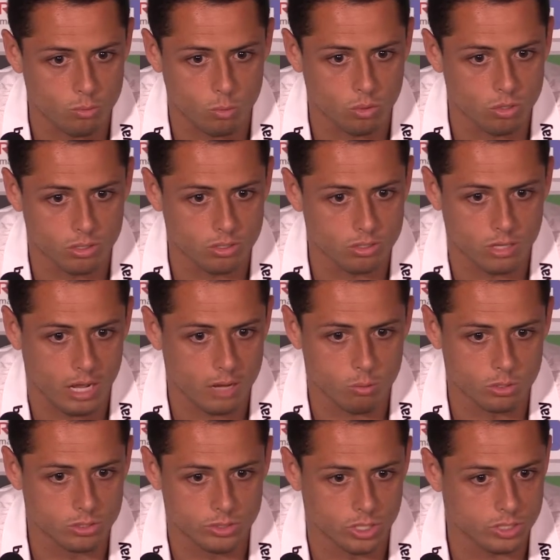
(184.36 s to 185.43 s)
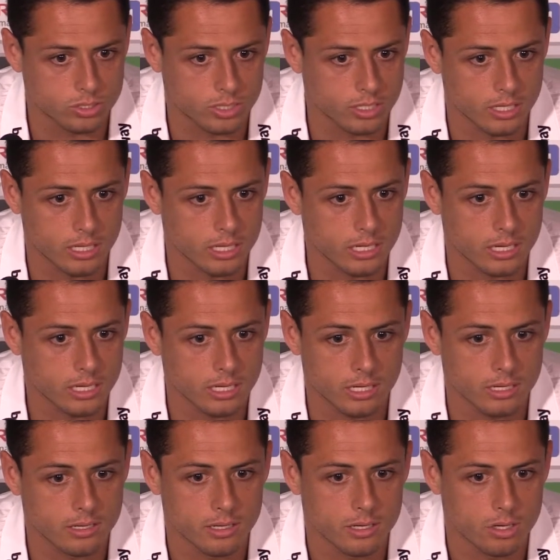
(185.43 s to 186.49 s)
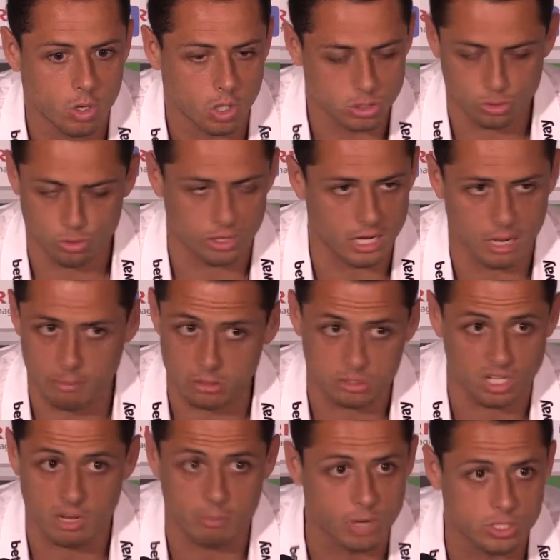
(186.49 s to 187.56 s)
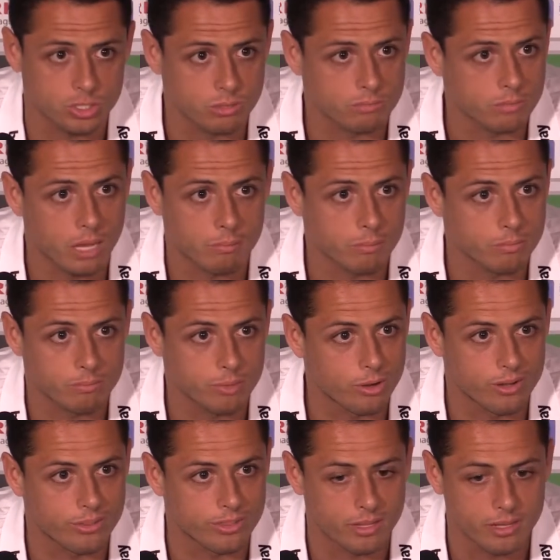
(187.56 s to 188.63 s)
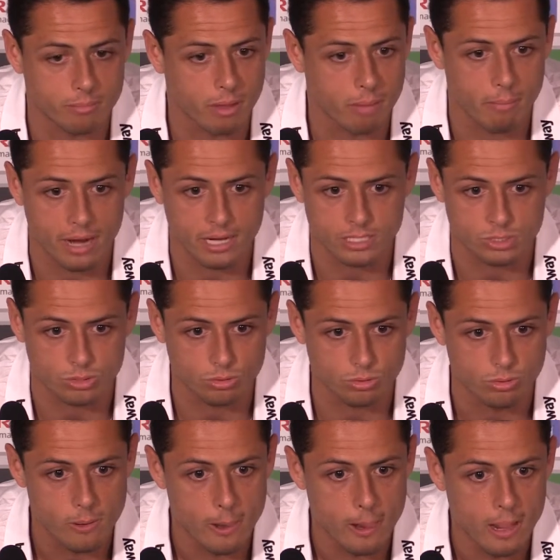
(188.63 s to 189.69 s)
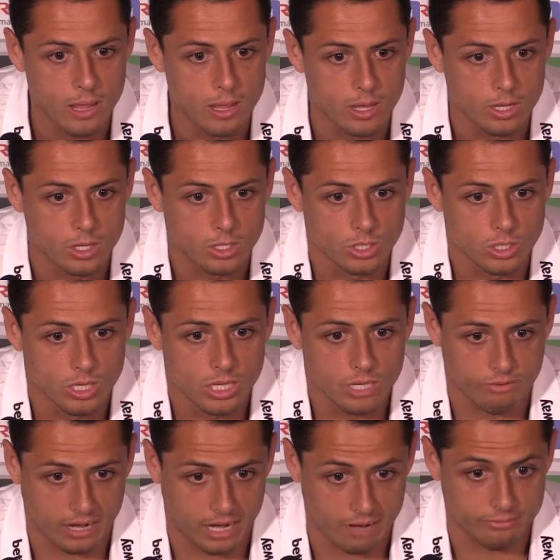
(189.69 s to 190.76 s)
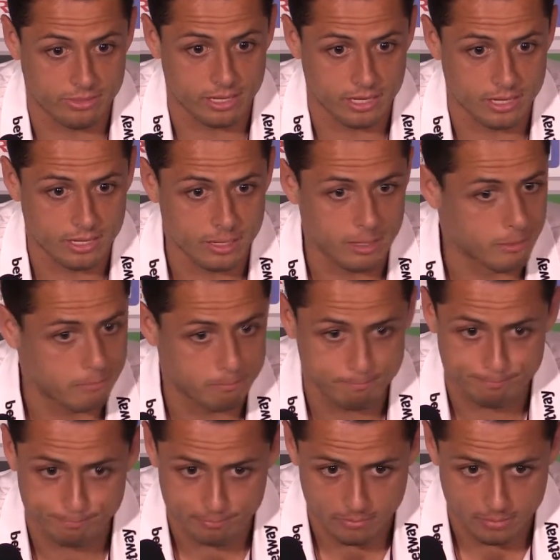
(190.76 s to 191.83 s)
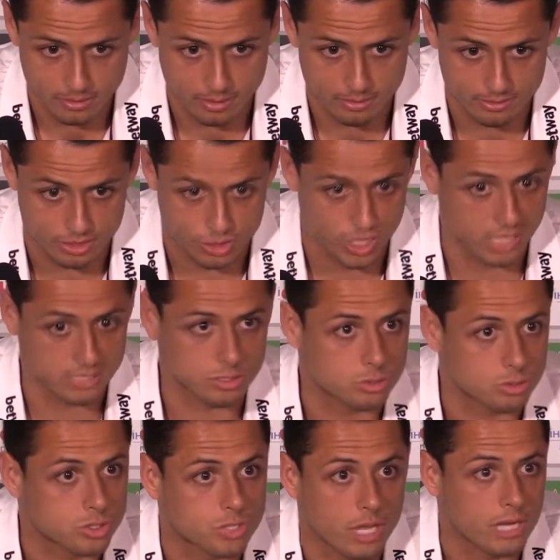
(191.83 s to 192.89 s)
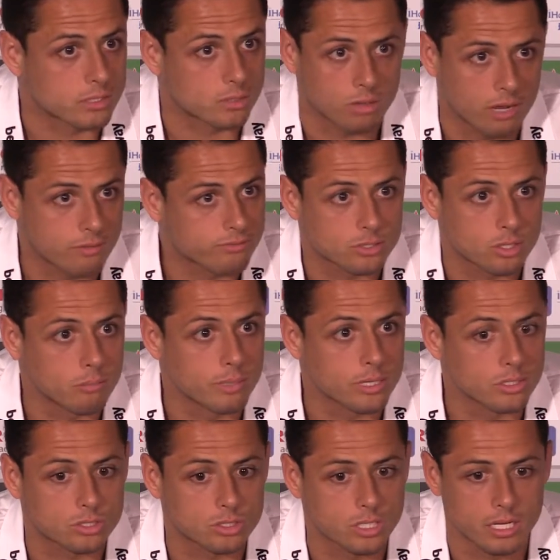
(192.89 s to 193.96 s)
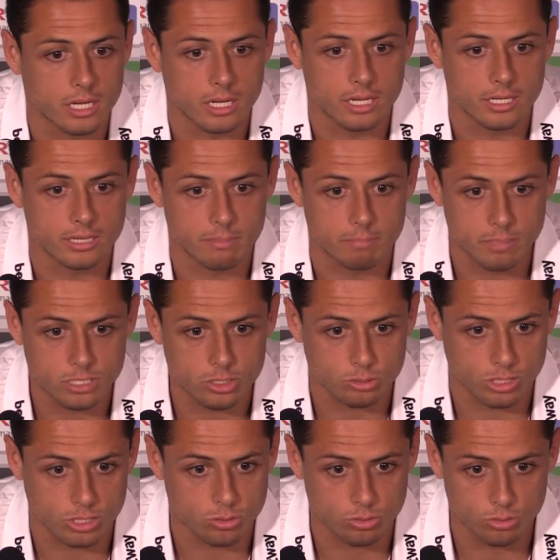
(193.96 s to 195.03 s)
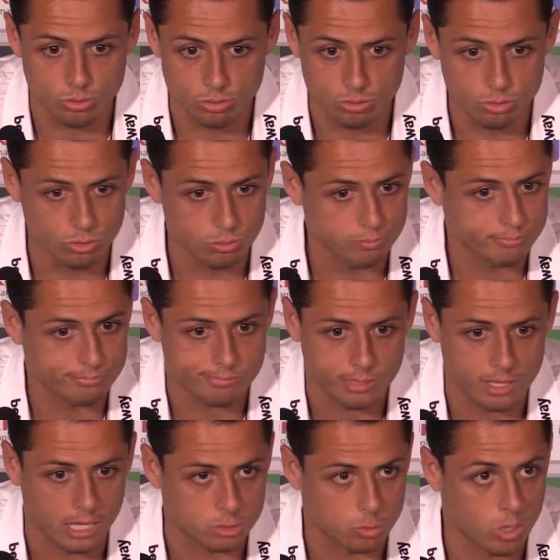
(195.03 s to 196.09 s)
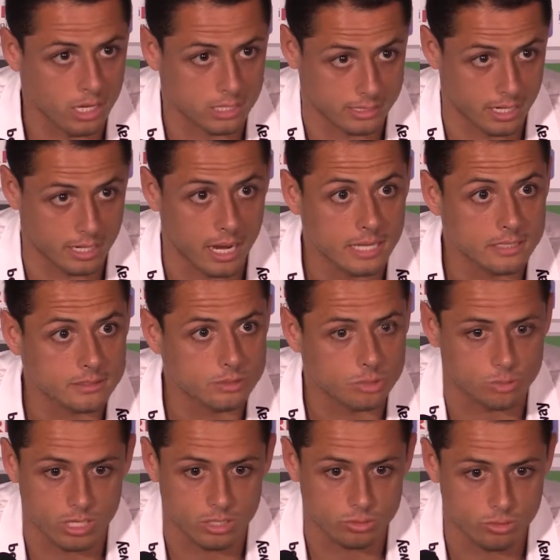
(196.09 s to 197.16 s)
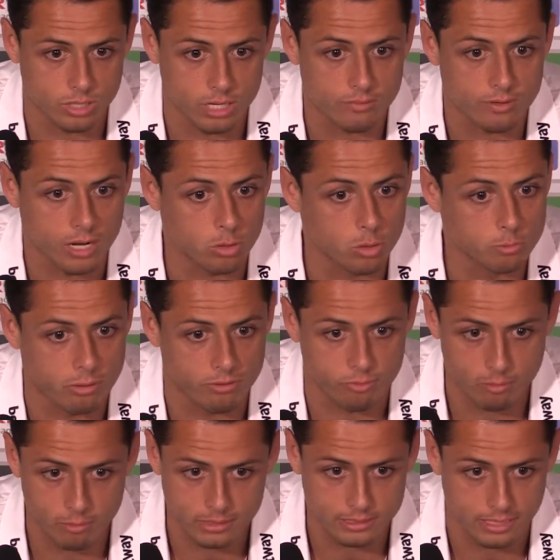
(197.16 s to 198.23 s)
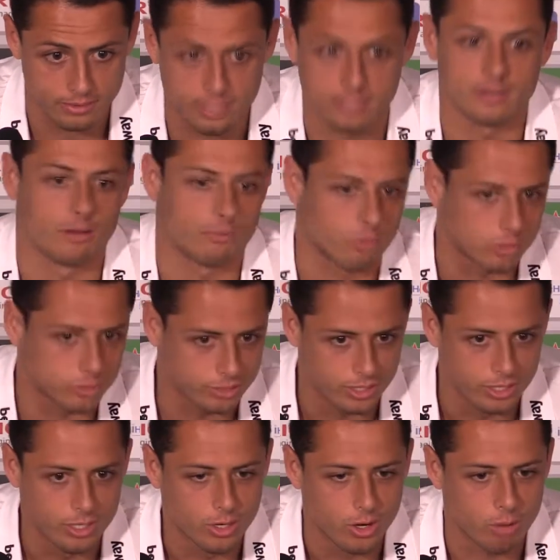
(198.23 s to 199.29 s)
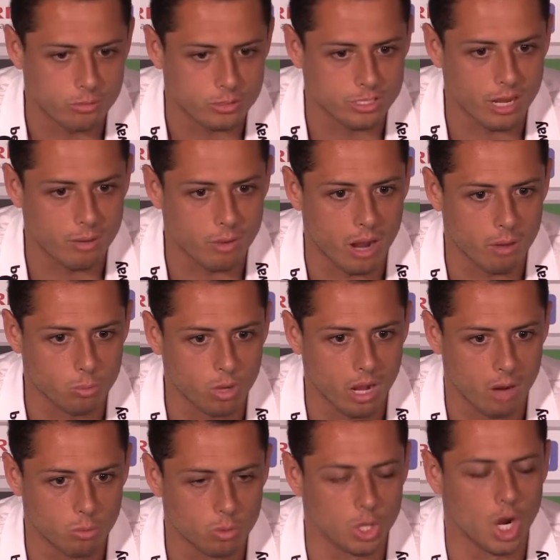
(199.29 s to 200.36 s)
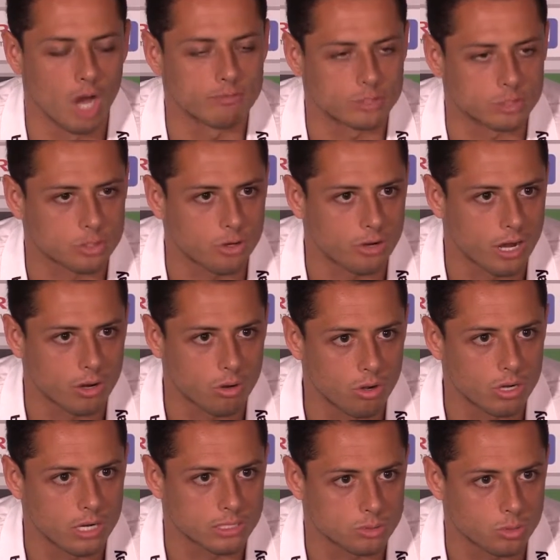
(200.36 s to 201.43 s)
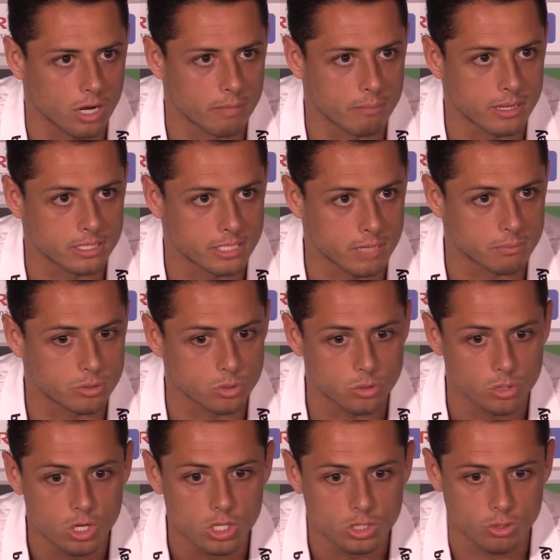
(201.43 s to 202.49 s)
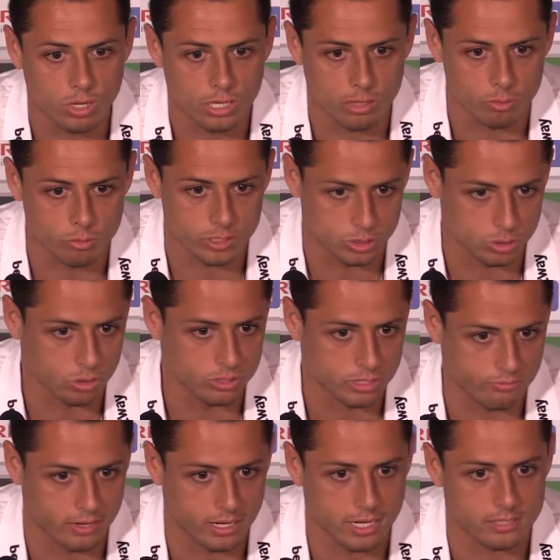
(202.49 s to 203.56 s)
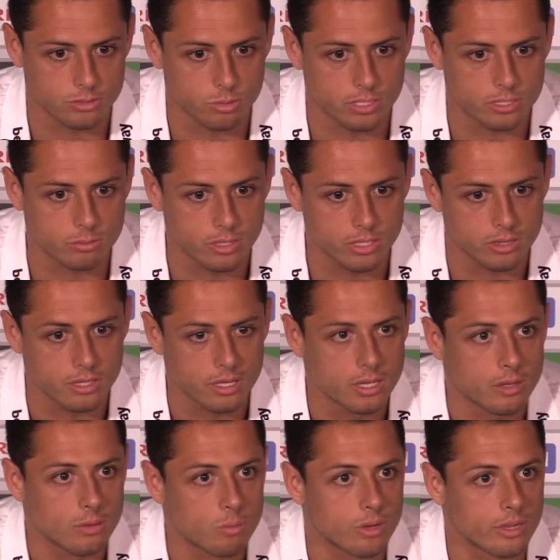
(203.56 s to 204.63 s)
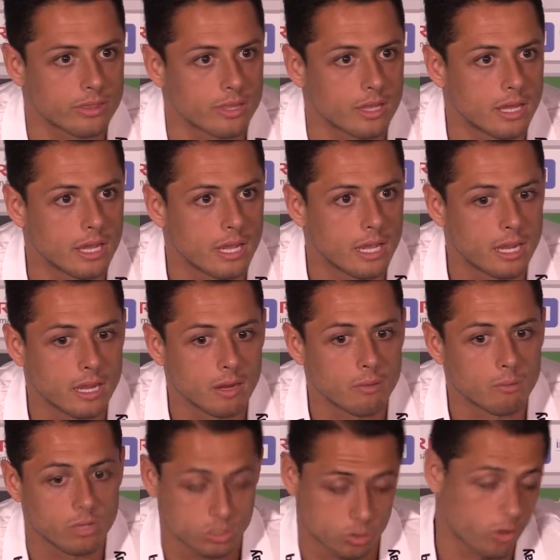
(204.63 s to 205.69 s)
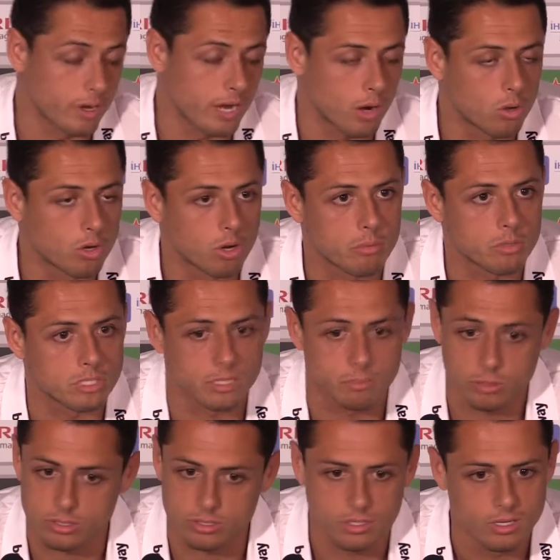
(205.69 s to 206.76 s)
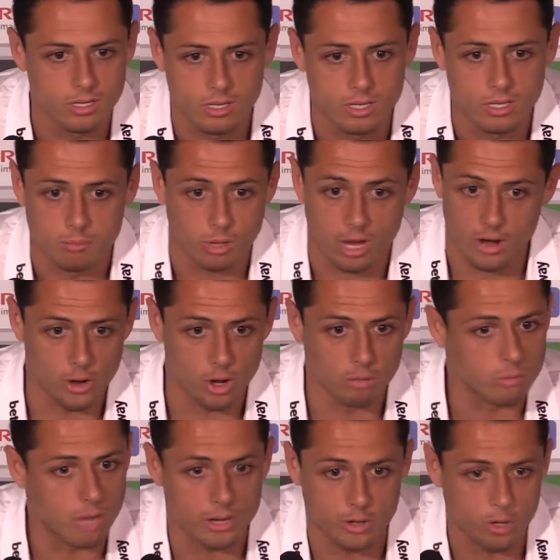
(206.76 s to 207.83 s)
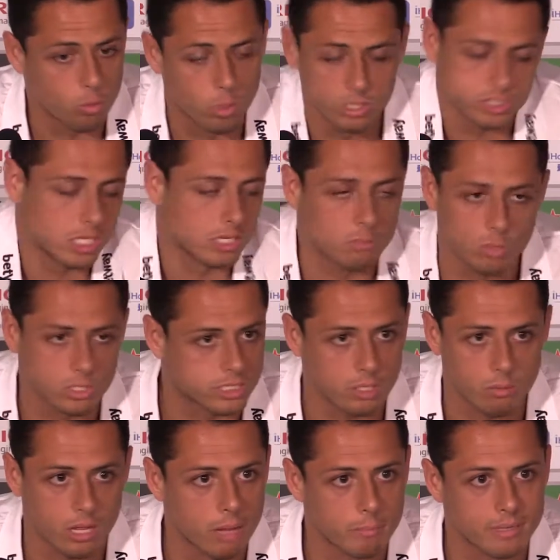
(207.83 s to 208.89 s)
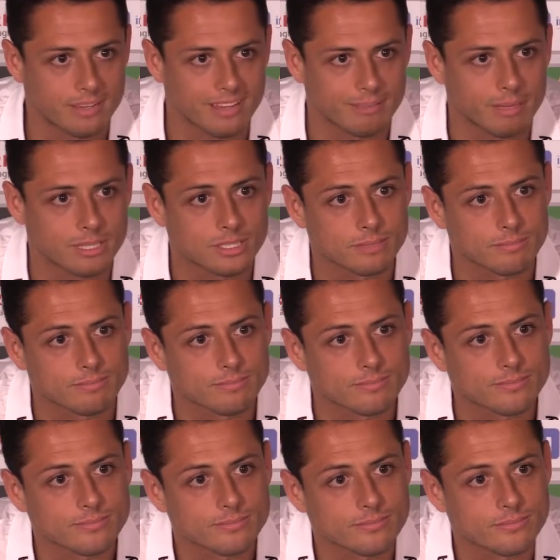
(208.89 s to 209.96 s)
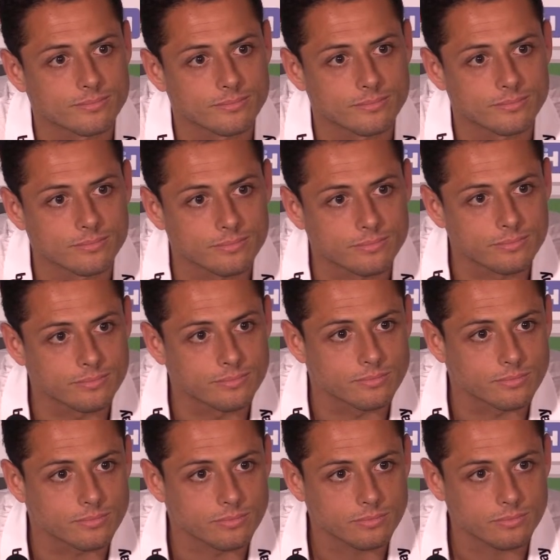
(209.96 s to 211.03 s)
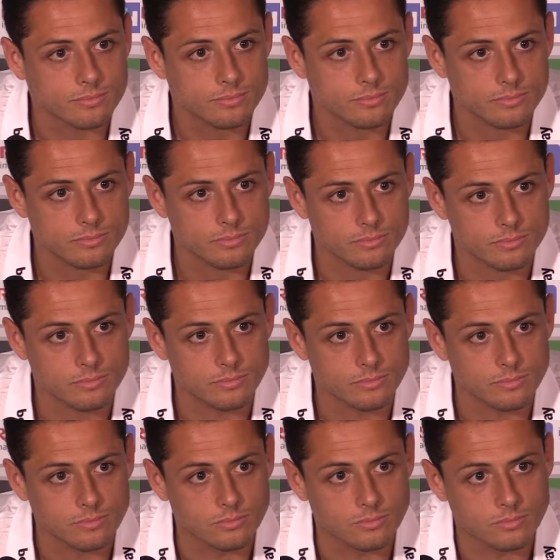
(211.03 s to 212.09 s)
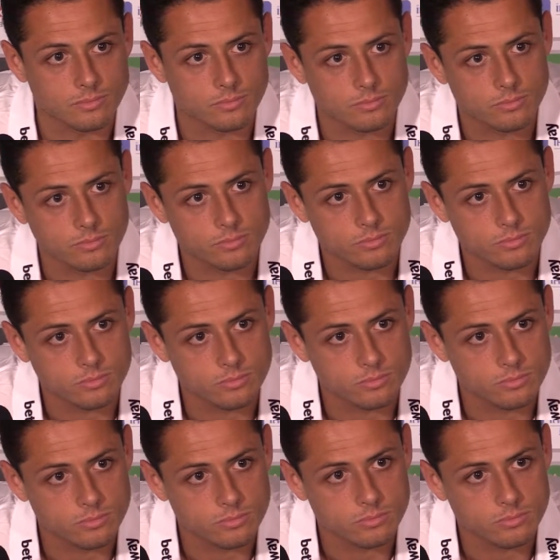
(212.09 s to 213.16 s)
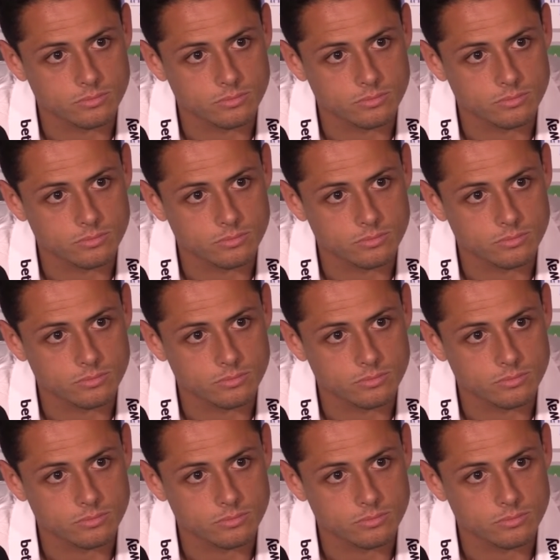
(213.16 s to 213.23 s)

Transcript: will I will not uh, going to think about celebration. I'm, the only thing in my mind is to, if I have the the chance to start or have some minutes uh, in the pitch, try to do as well as I can to try to deliver a good performance. And then, of course, obviously, I, I, I would love to score a goal and to help my team to to get a good result if I can do it with with uh, with scoring a goal, obviously, but. But I don't know. I don't know. We'll see. We'll see what happened in that match. And Jose Mourinho was saying that if he'd been United boss when you were there,